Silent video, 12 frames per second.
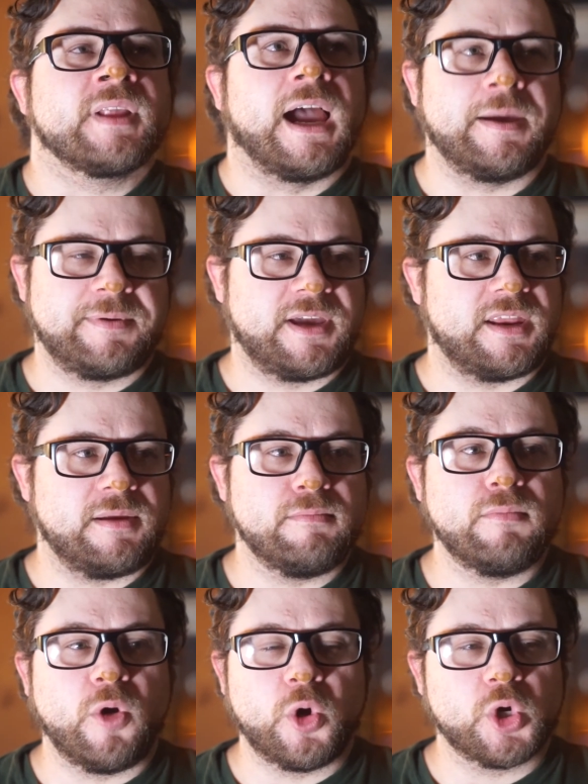I'd be getting
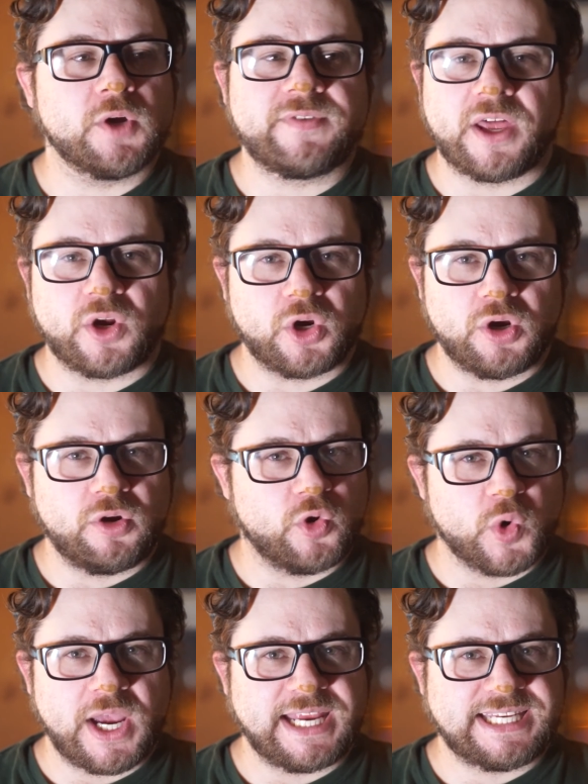more of that Earl
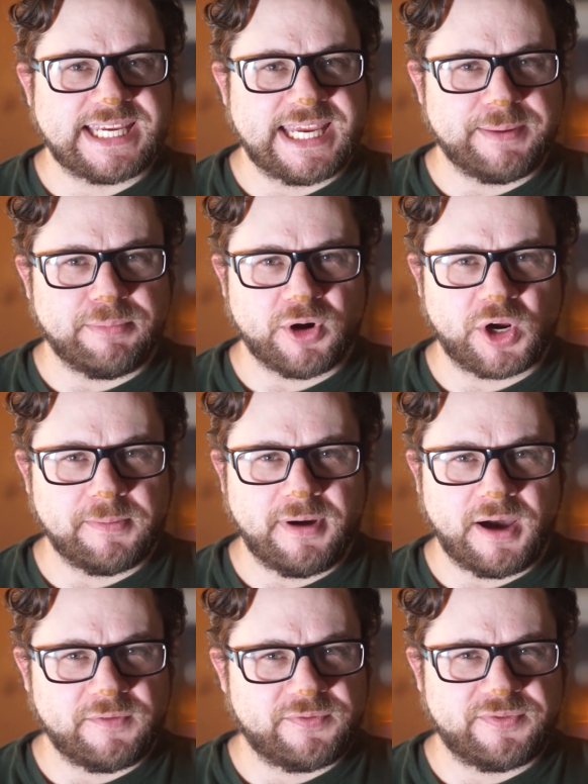Grey tea
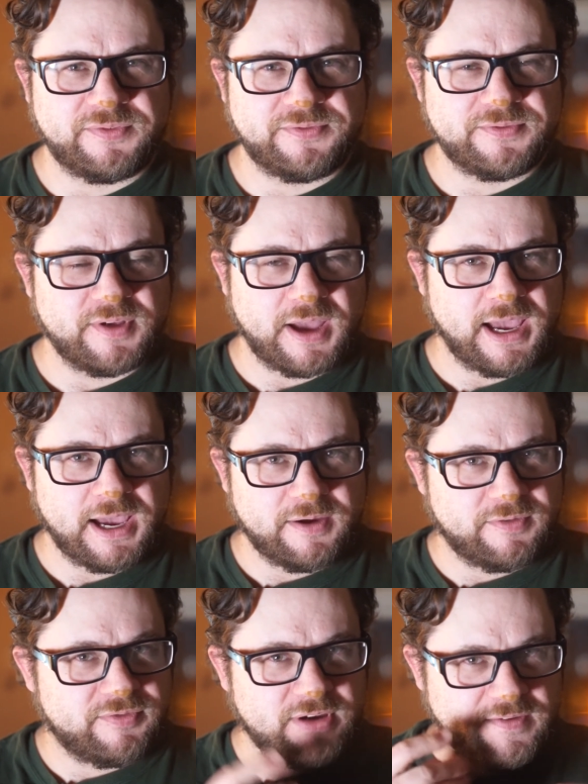bergamot
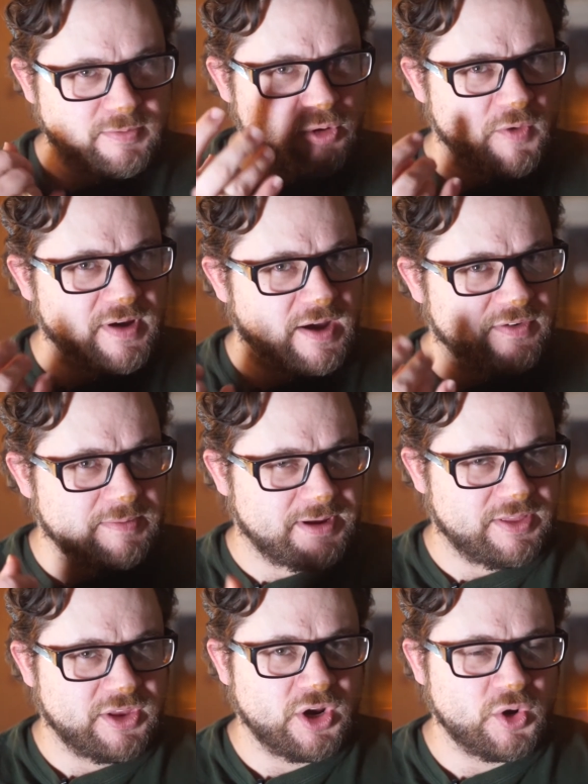flavor profile from
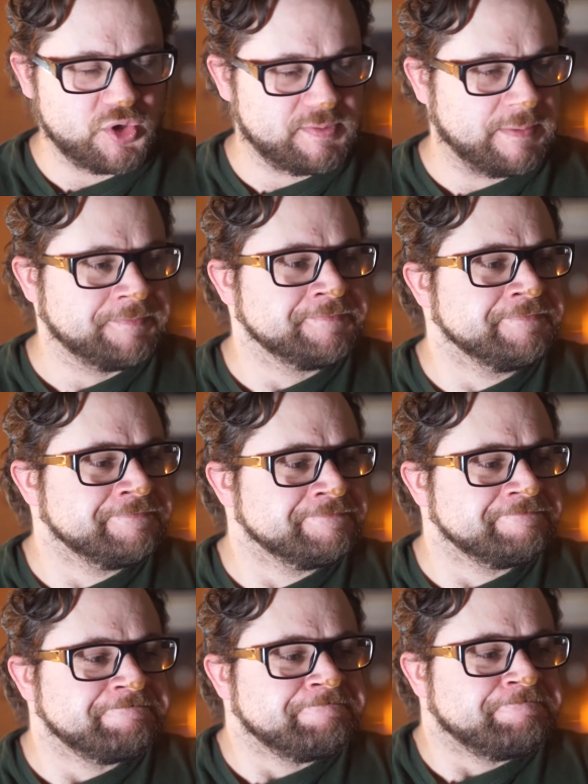it in the nose. But
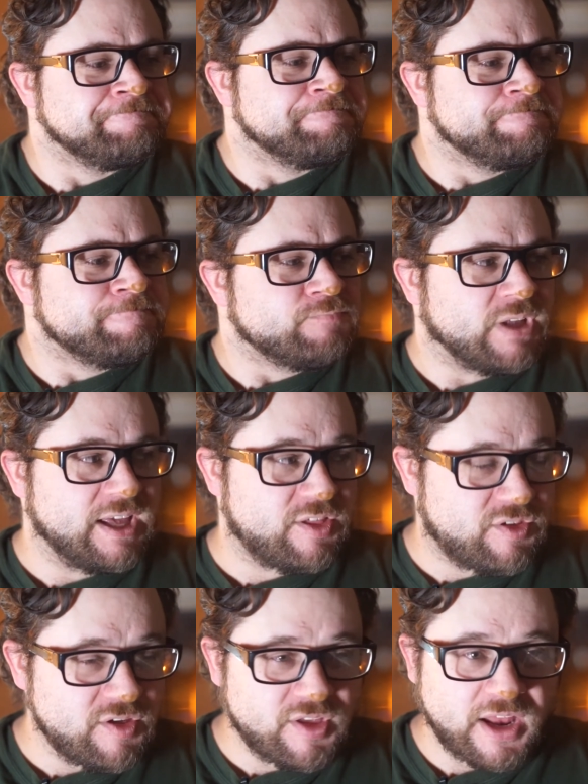
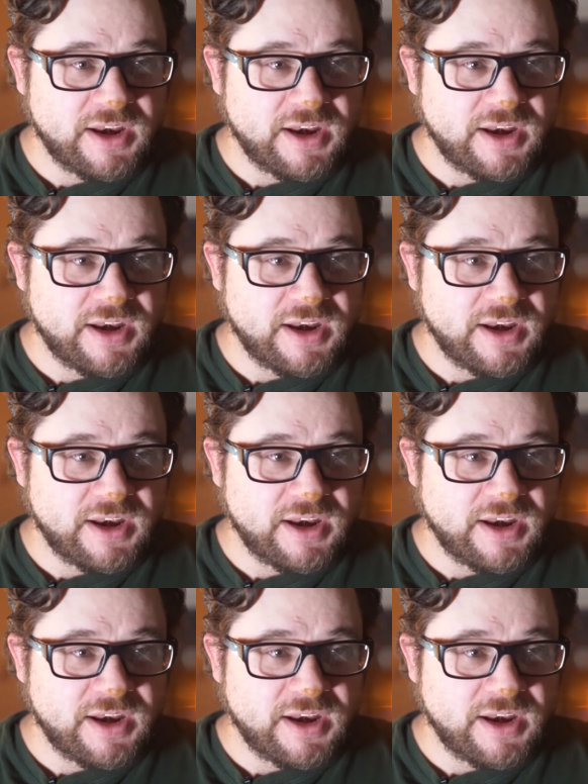it's just a